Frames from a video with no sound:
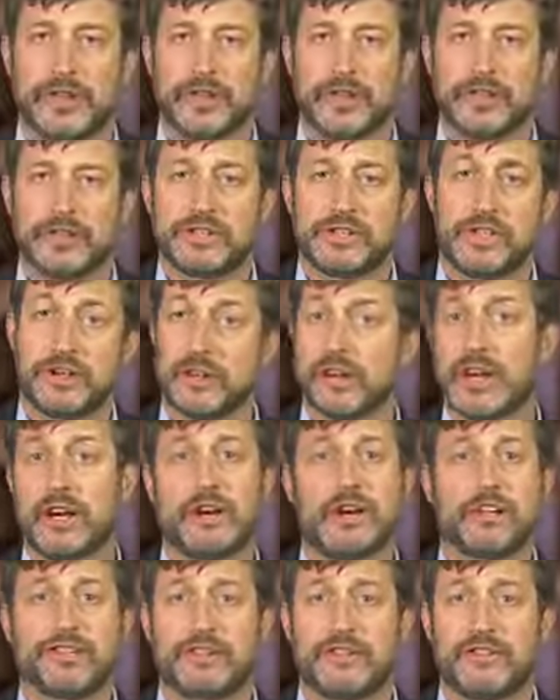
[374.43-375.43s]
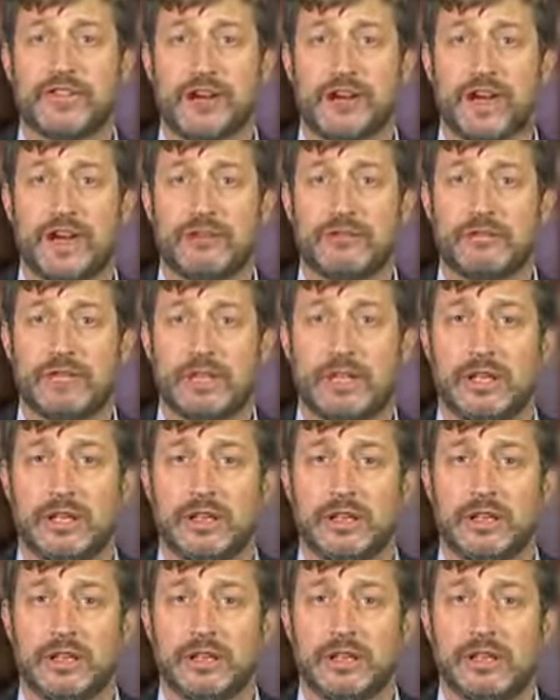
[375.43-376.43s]
Certain areas of law
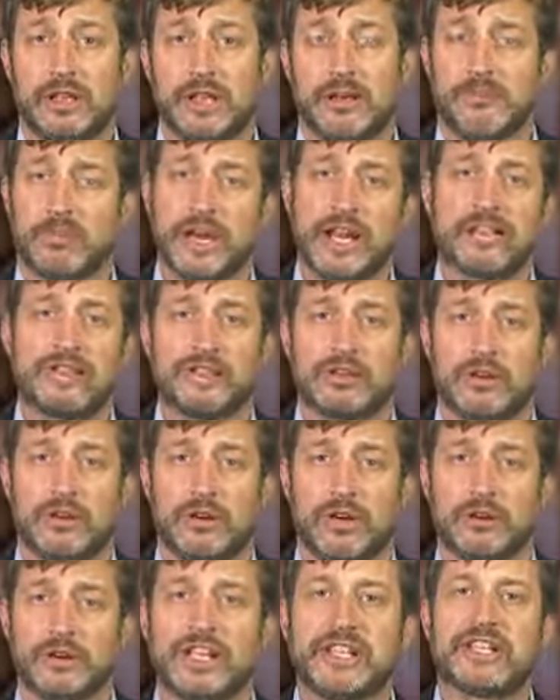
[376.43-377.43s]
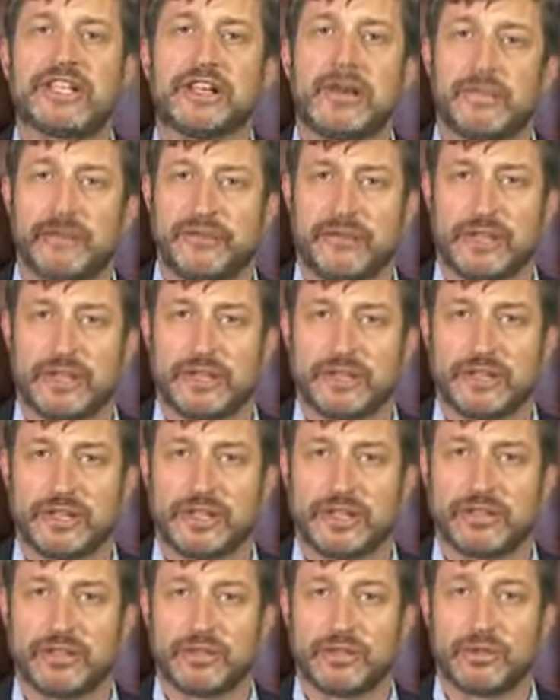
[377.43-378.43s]
embrace only some of those
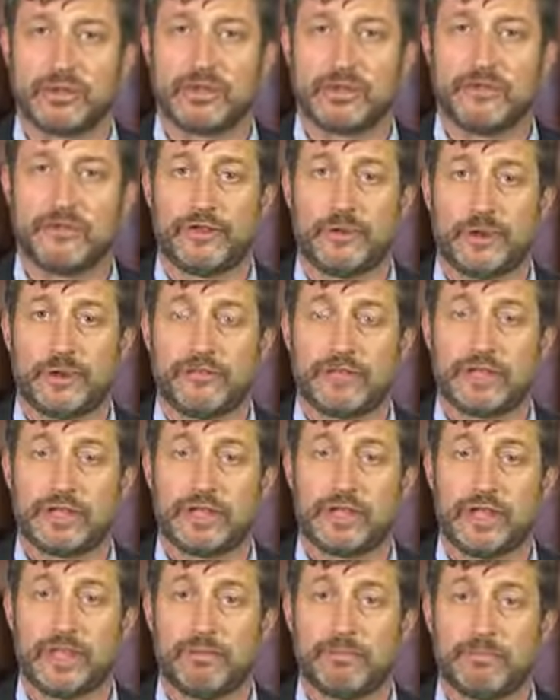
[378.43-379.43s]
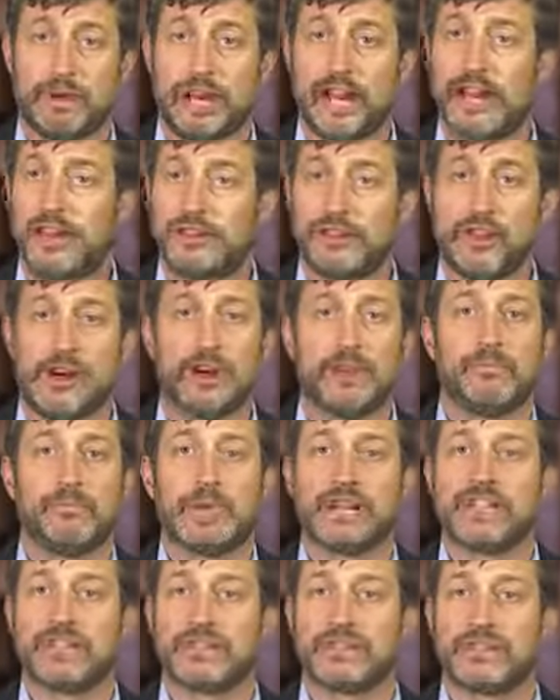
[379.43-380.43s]
institutional forms, but health law
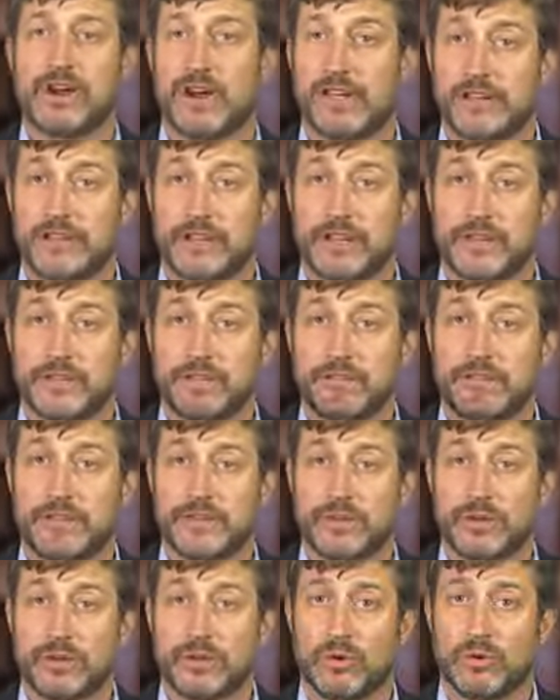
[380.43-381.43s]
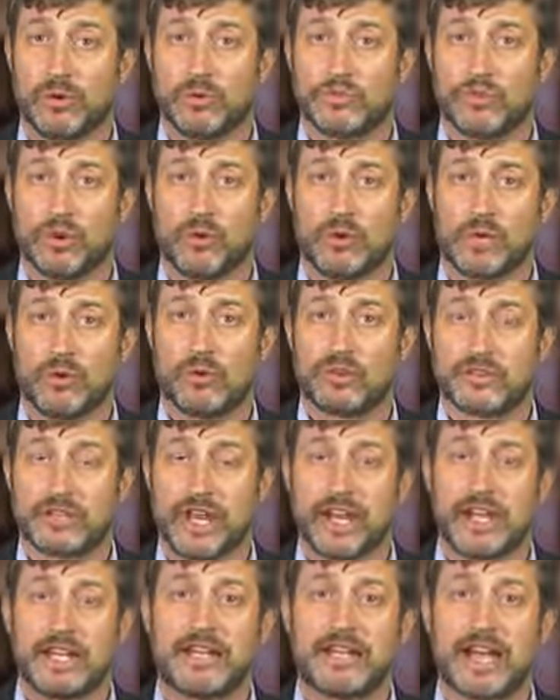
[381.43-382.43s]
embraces all of them. So we will
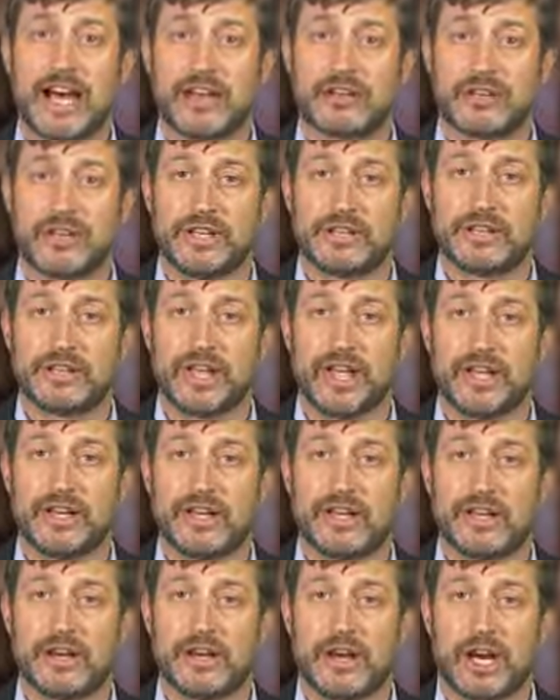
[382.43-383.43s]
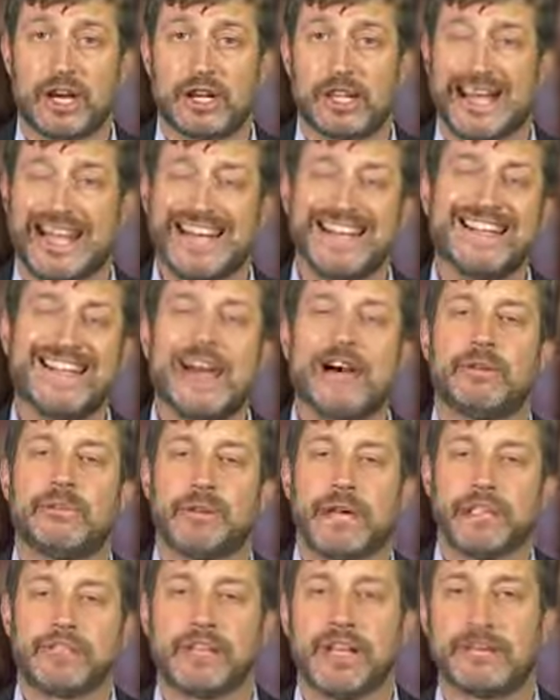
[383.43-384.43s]
study doctrines that are laid down
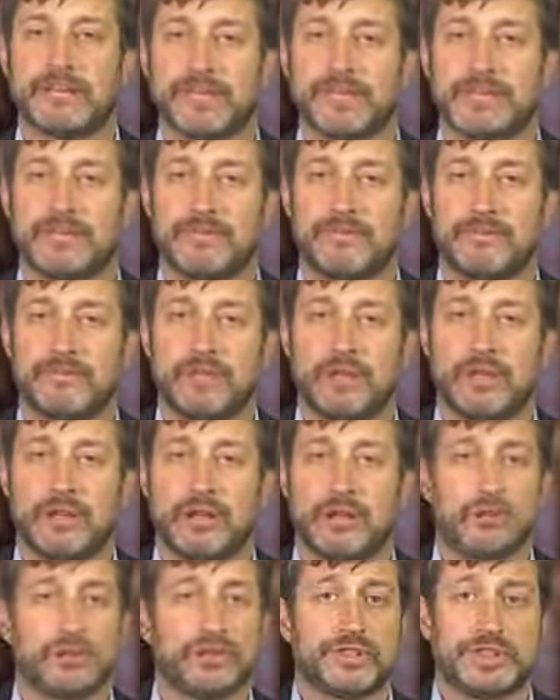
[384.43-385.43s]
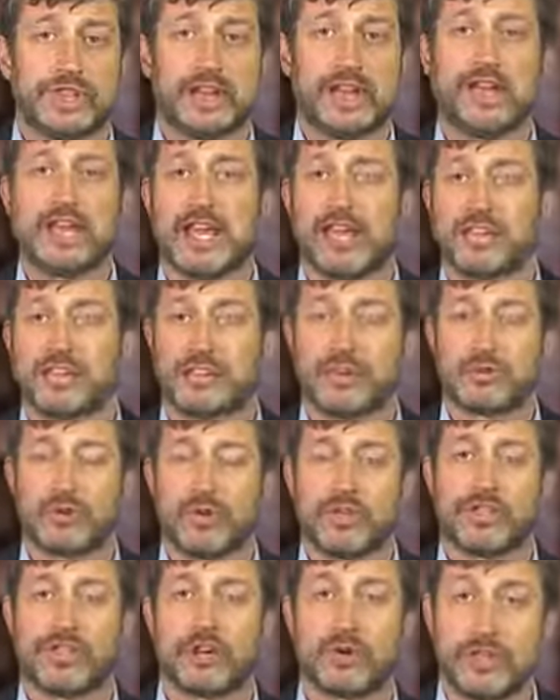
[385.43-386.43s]
by judges. We'll study cases
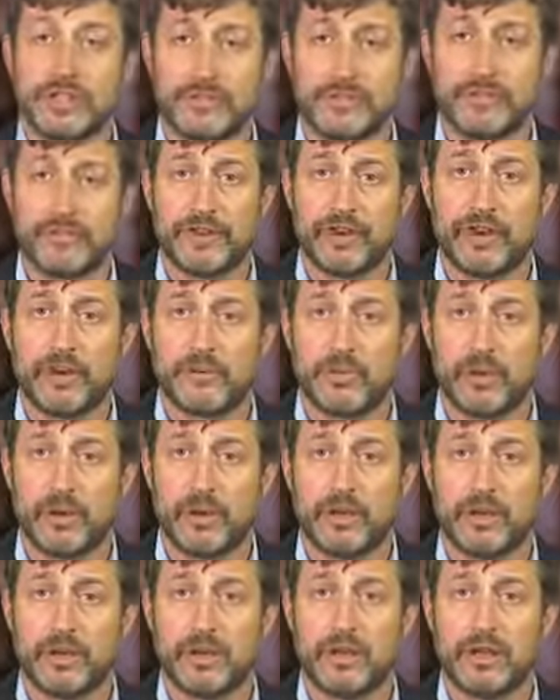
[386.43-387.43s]
where juries were very important,